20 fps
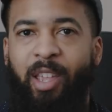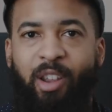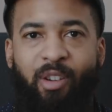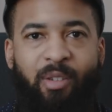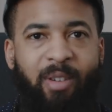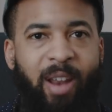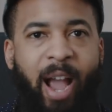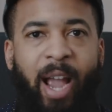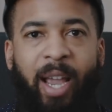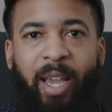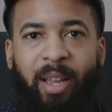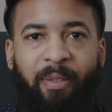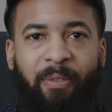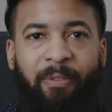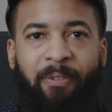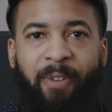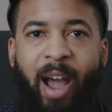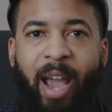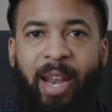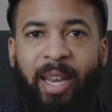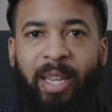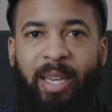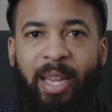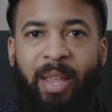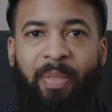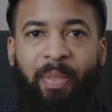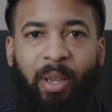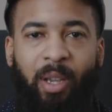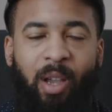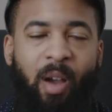You're not gonna find it
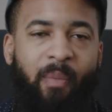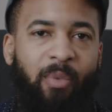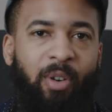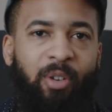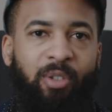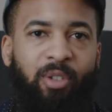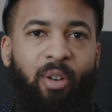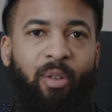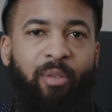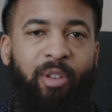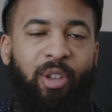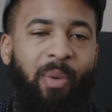in the comfort zone.